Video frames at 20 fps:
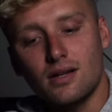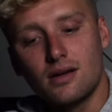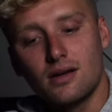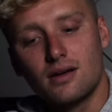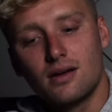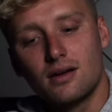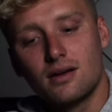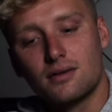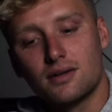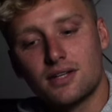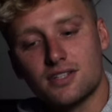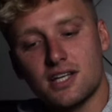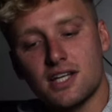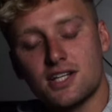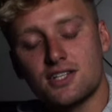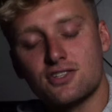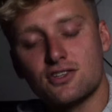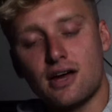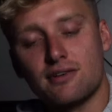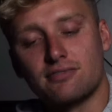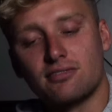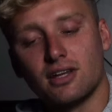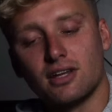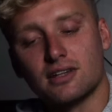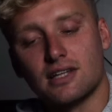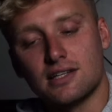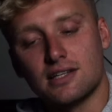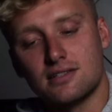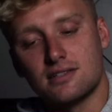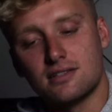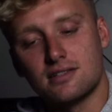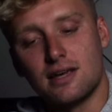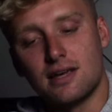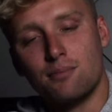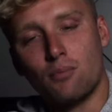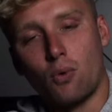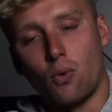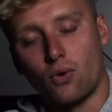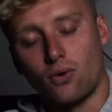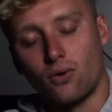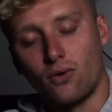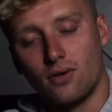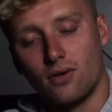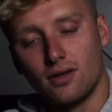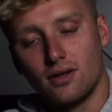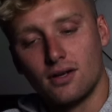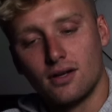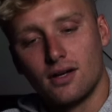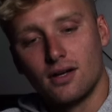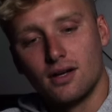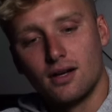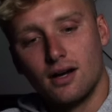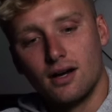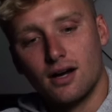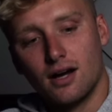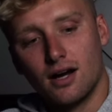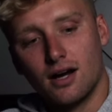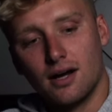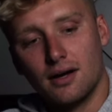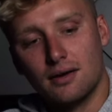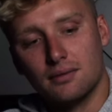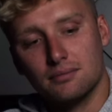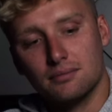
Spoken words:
Because I feel like that's immoral. But